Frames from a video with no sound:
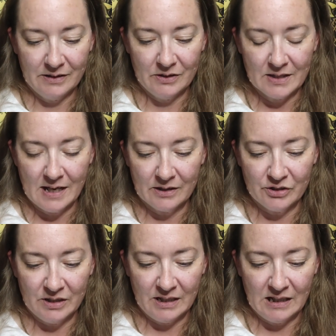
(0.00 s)
there's
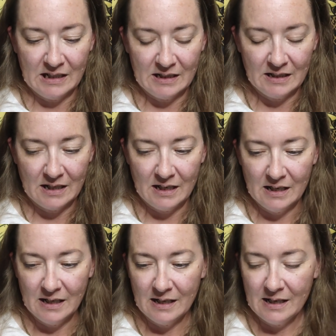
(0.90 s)
actually
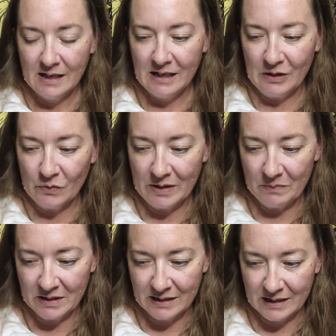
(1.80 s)
an
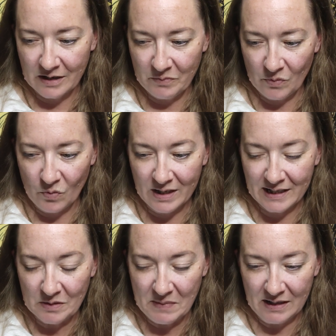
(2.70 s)
ointment that I've been
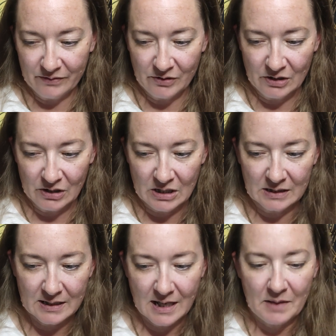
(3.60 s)
wanting to make for a
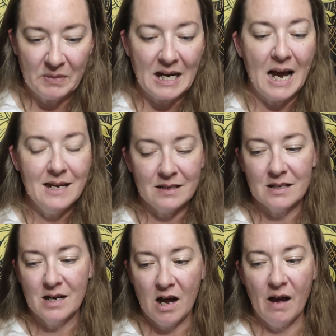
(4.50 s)
long time, but I
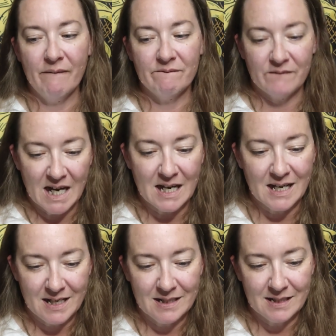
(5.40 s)
cannot
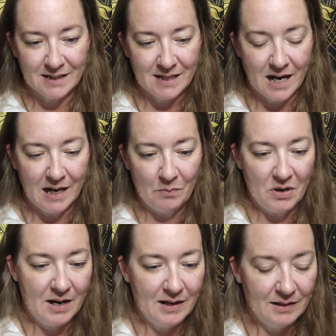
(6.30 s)
find
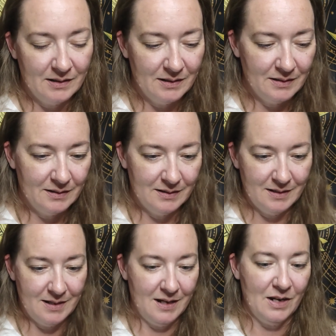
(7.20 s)
Eyebright
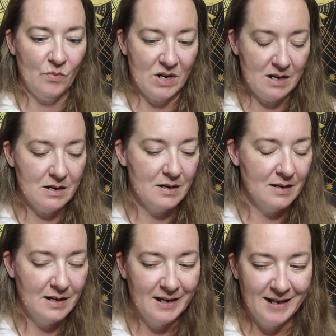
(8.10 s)
anywhere.
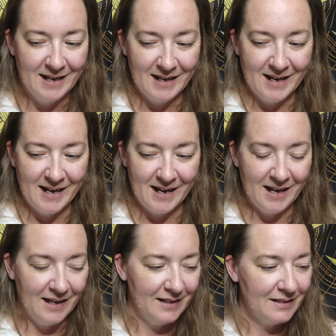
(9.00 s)

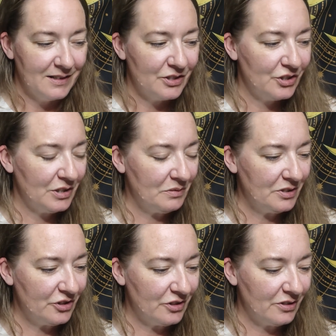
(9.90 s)
And she
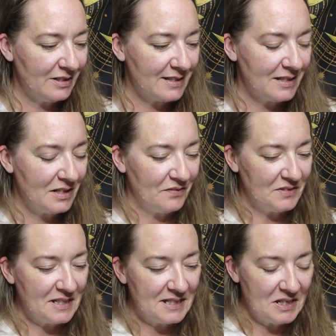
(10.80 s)
was generous enough
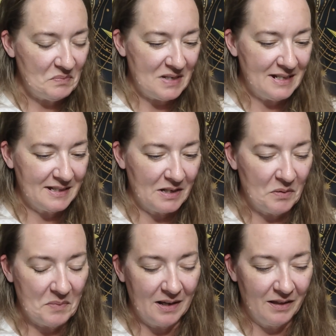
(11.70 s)
to send me
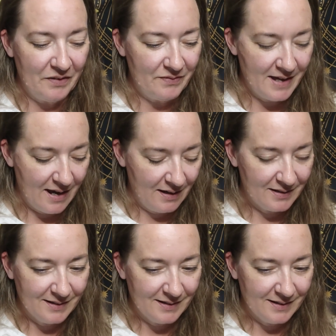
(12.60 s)
some. I love that.